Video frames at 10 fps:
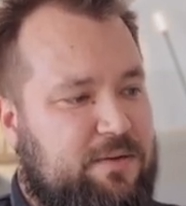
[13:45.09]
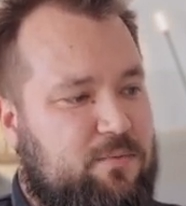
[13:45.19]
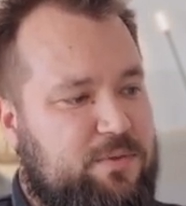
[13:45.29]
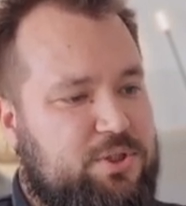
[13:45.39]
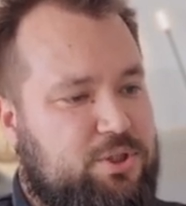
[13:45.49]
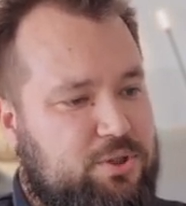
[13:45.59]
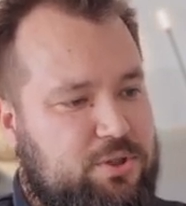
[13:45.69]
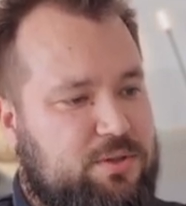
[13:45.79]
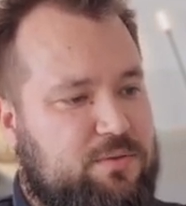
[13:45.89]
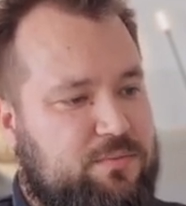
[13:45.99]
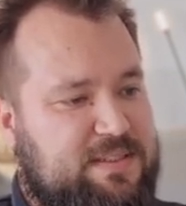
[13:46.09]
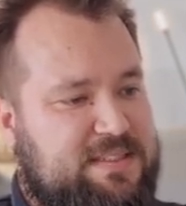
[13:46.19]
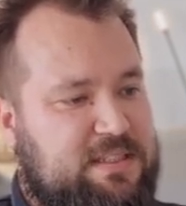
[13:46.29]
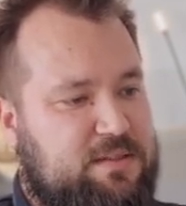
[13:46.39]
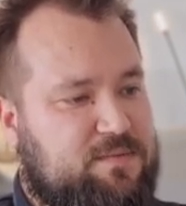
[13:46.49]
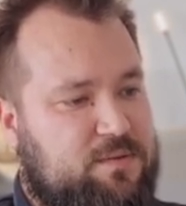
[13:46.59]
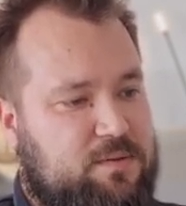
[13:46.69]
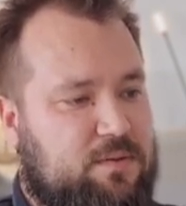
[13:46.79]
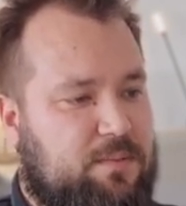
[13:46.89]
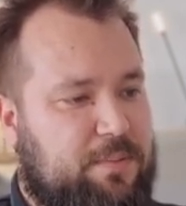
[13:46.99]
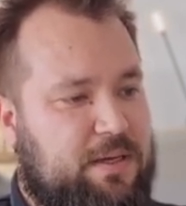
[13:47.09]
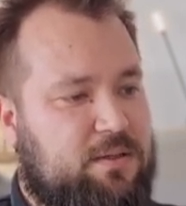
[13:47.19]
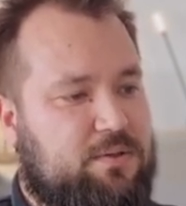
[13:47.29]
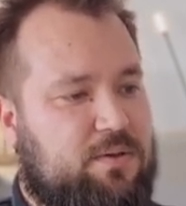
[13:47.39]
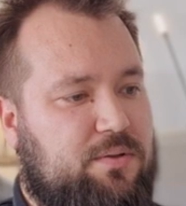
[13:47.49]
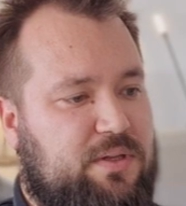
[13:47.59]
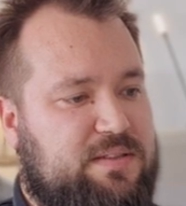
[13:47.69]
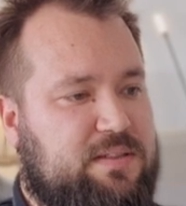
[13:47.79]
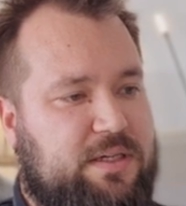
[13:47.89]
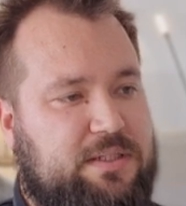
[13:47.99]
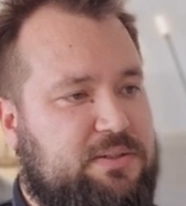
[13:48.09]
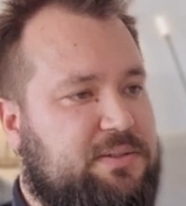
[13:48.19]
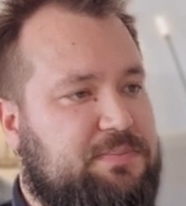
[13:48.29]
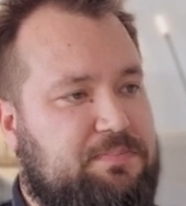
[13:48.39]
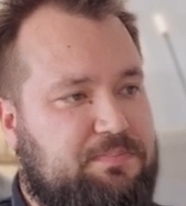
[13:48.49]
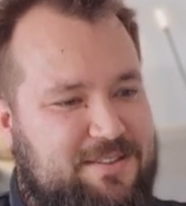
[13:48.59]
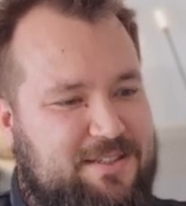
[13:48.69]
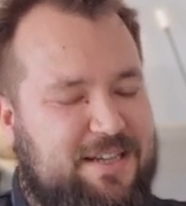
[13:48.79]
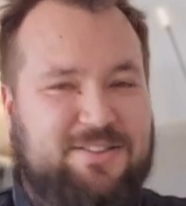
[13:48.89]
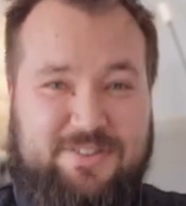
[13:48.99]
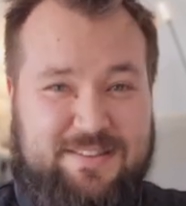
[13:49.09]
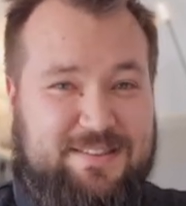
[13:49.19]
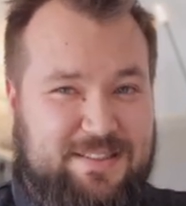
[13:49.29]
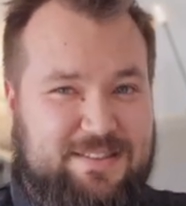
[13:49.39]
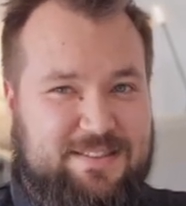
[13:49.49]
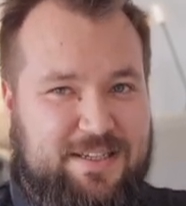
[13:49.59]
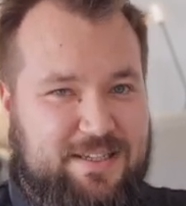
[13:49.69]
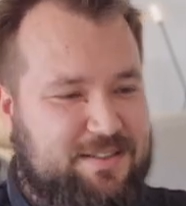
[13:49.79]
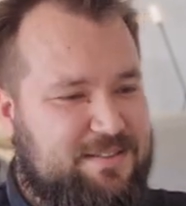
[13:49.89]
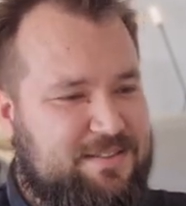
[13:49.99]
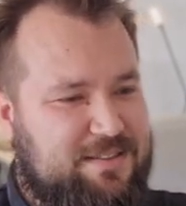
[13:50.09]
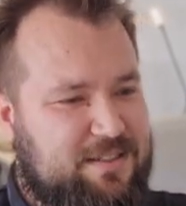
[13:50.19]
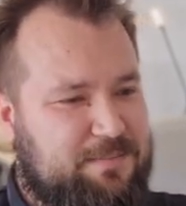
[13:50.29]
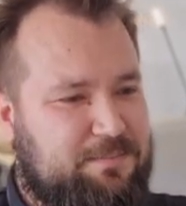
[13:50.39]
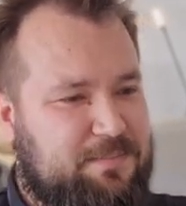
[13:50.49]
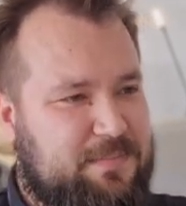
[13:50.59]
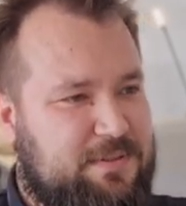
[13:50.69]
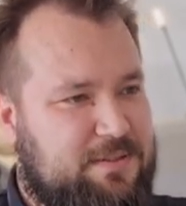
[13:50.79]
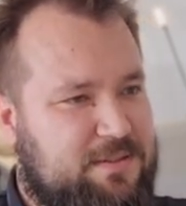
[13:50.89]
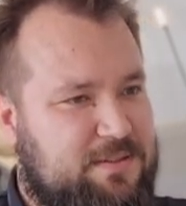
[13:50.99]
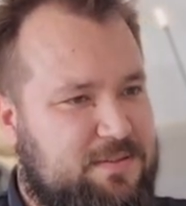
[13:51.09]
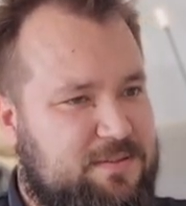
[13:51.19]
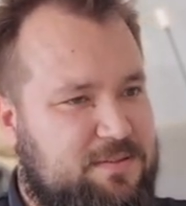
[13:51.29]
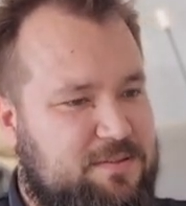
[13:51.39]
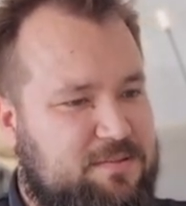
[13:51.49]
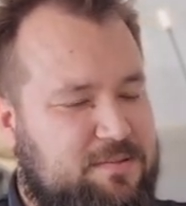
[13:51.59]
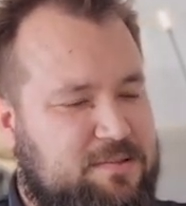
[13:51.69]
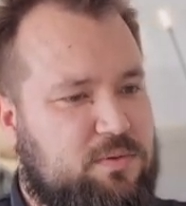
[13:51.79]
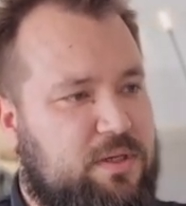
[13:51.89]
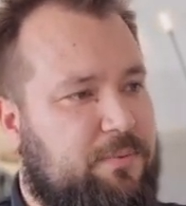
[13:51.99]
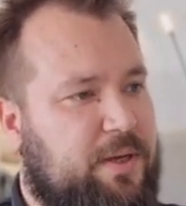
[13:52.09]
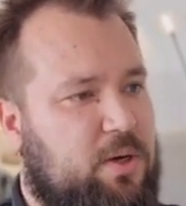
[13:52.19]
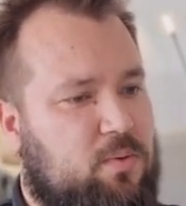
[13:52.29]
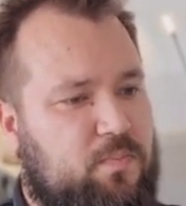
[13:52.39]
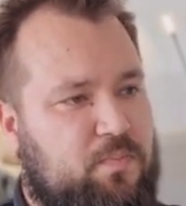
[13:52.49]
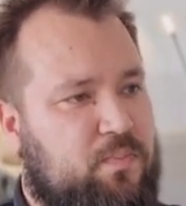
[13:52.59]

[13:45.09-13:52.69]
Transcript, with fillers: we should receive the payload on this end. As you can see, it's taking its time. Here we go.